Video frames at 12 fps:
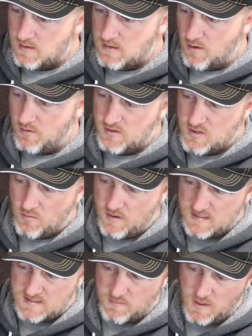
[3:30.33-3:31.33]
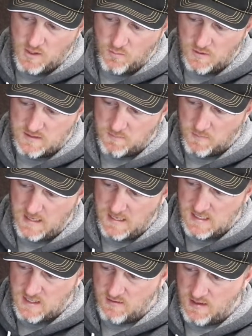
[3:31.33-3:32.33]
Now there's already some other ones
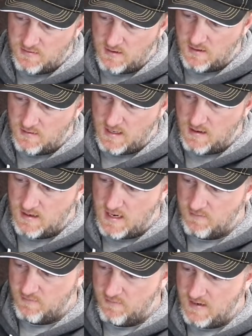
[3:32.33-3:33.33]
made here that are not